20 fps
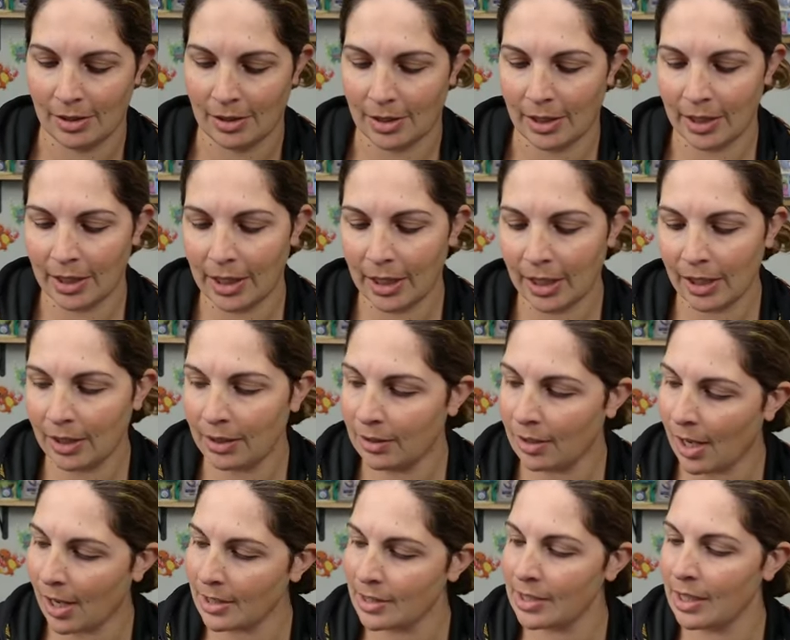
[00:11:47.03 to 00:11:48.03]
Again,
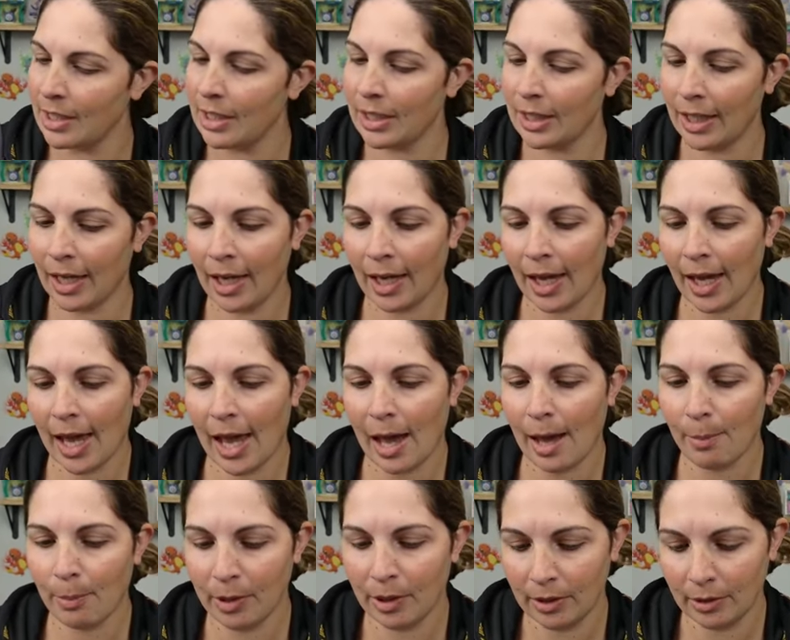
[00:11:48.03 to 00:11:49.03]
not saying it can't
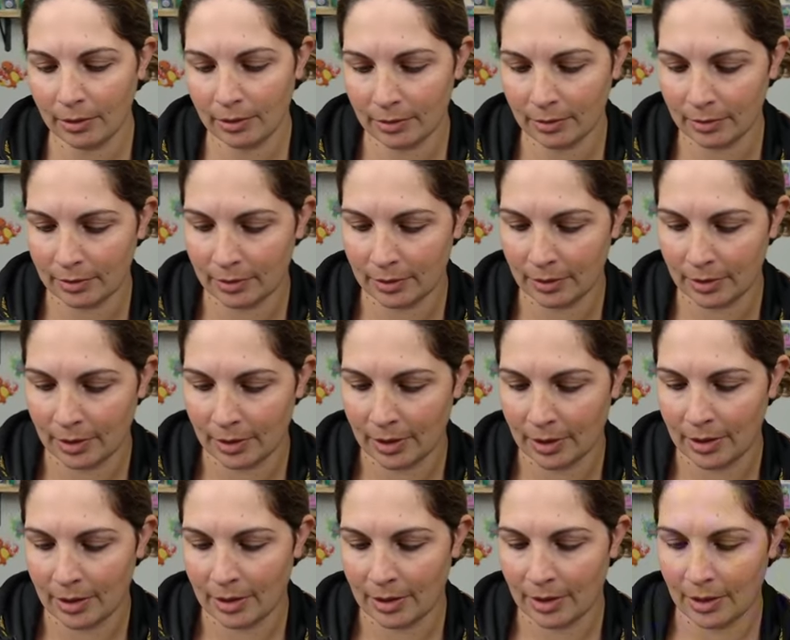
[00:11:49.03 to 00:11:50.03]
happen.
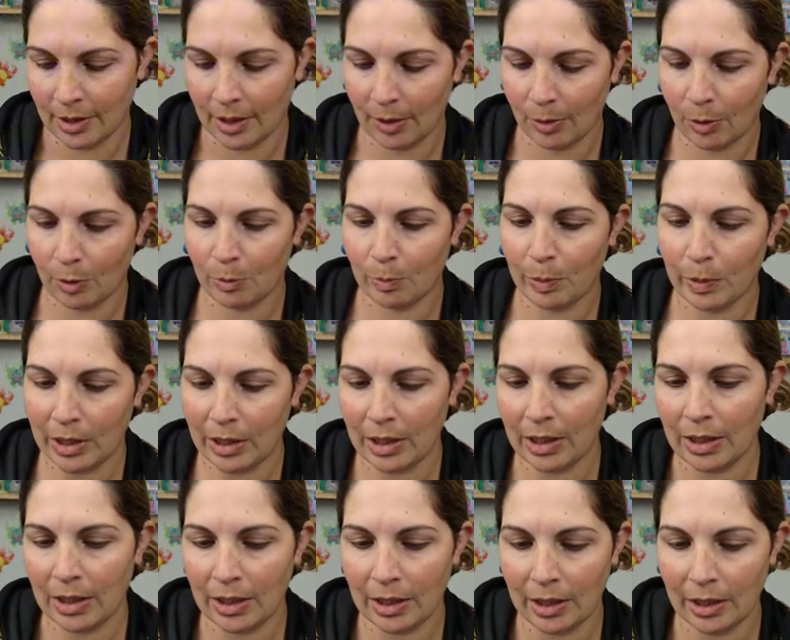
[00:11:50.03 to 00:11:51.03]
It would
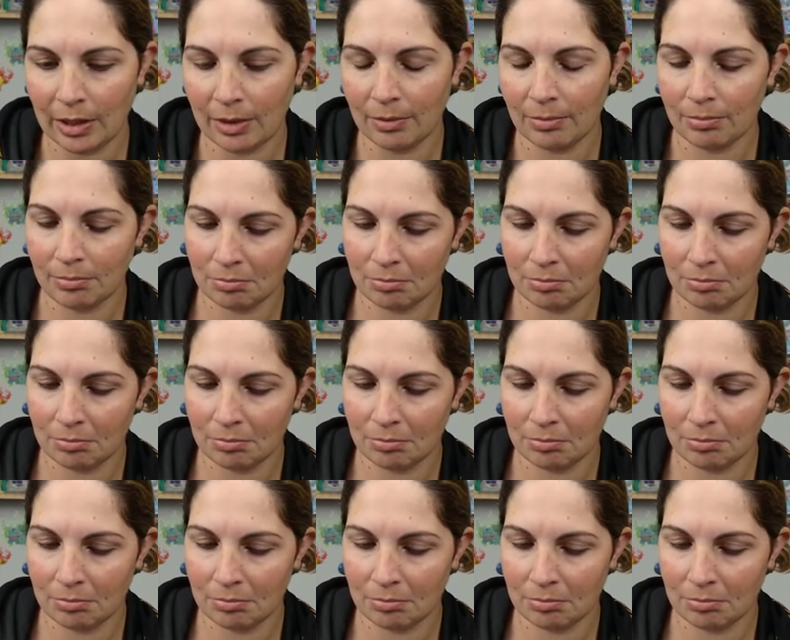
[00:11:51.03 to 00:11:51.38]
be,